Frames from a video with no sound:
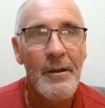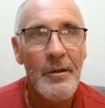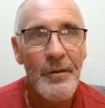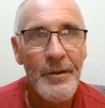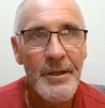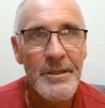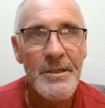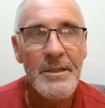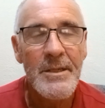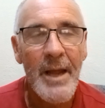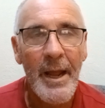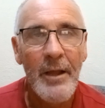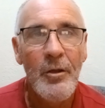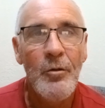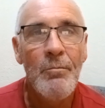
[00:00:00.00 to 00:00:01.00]
this is how
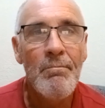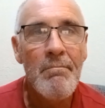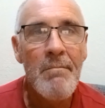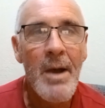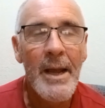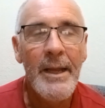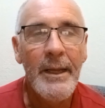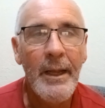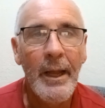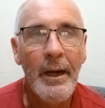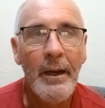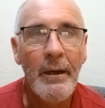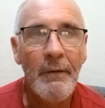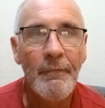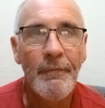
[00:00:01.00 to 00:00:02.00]
you may get
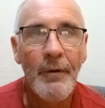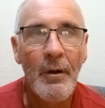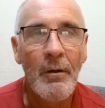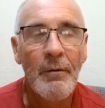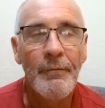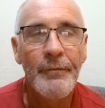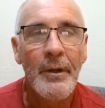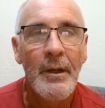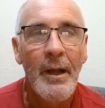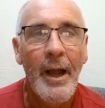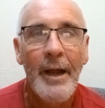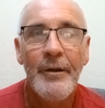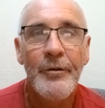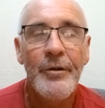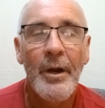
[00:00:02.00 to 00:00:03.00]
involved
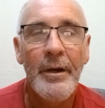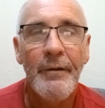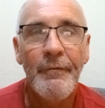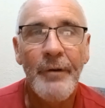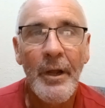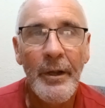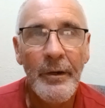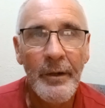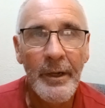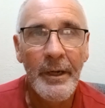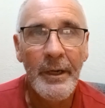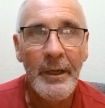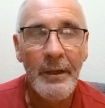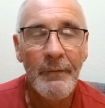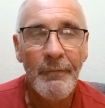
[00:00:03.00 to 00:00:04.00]
and you don't even know you're
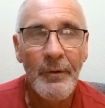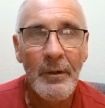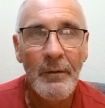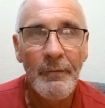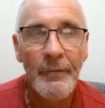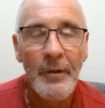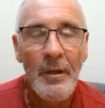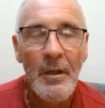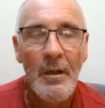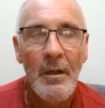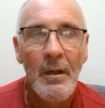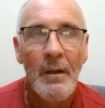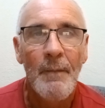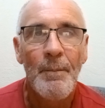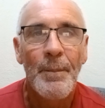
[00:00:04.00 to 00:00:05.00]
getting involved.
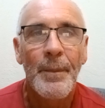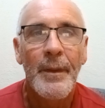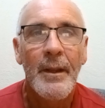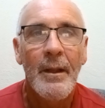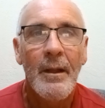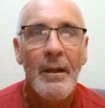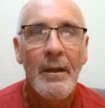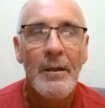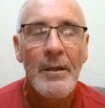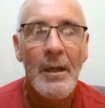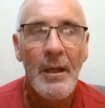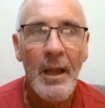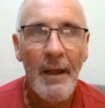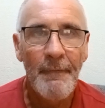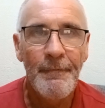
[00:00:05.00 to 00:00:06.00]

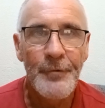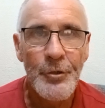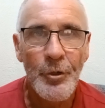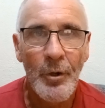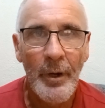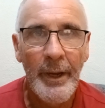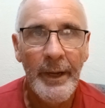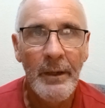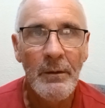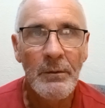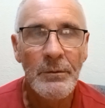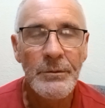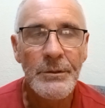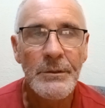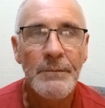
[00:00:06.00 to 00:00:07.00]
Love
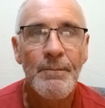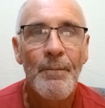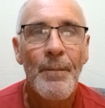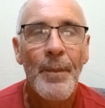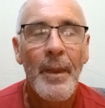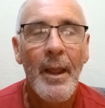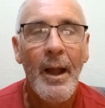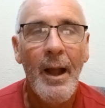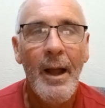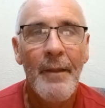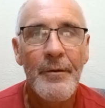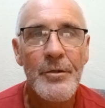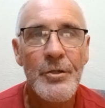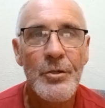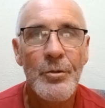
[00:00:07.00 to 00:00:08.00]
triangles are
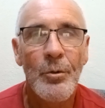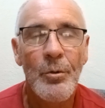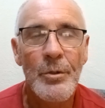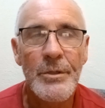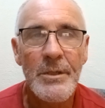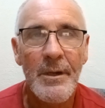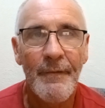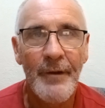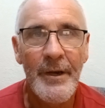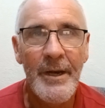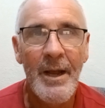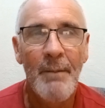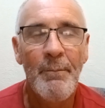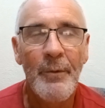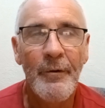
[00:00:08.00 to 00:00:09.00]
the source of a
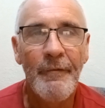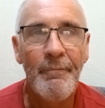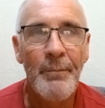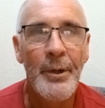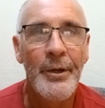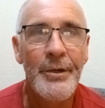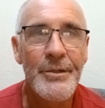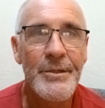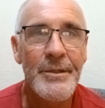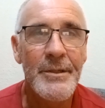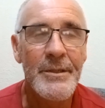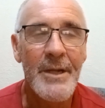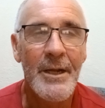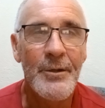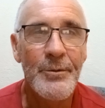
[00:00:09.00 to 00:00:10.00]
number of murders in this
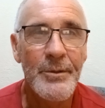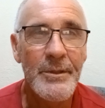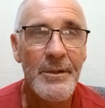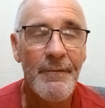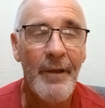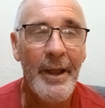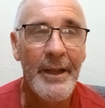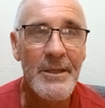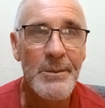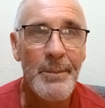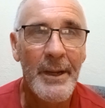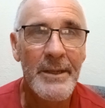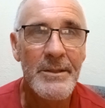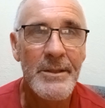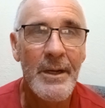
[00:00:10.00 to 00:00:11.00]
country of
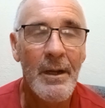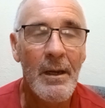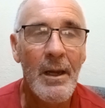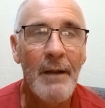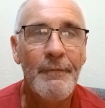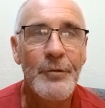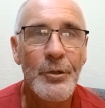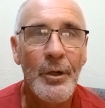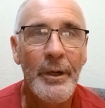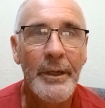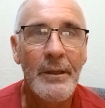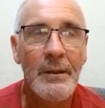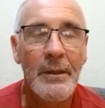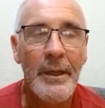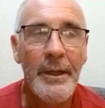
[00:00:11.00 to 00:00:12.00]
expats. Now, a love
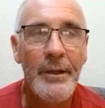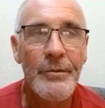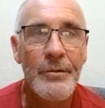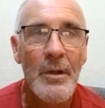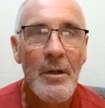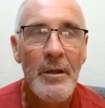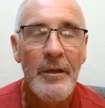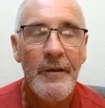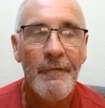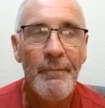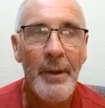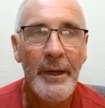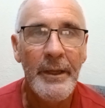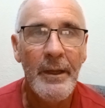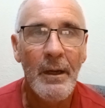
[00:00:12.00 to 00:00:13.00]
triangle is you've
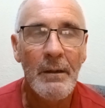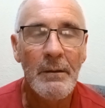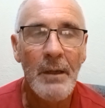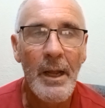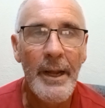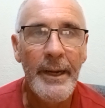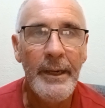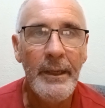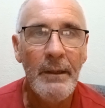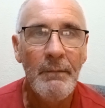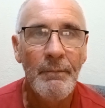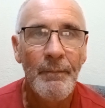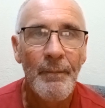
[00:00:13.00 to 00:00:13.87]
met a young lady,